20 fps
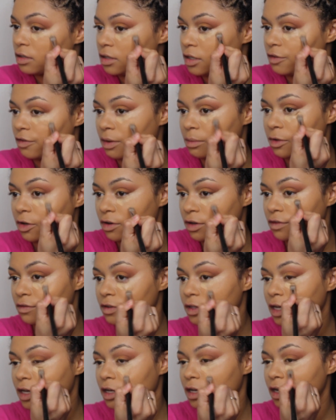If I'm going
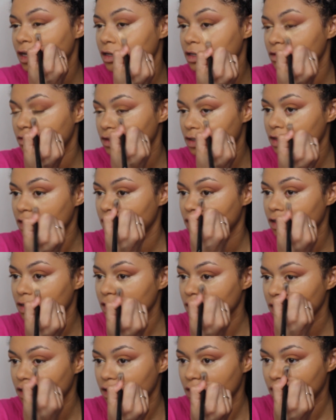for that kind of a
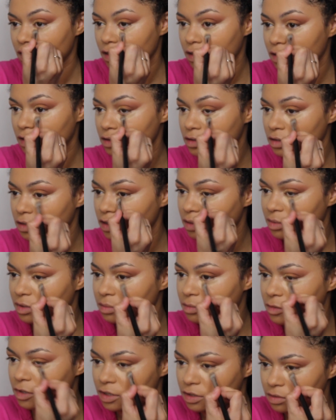look, it's a little
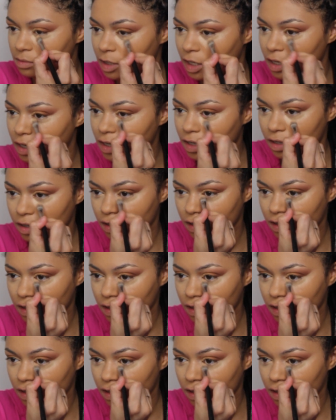bit more dramatic.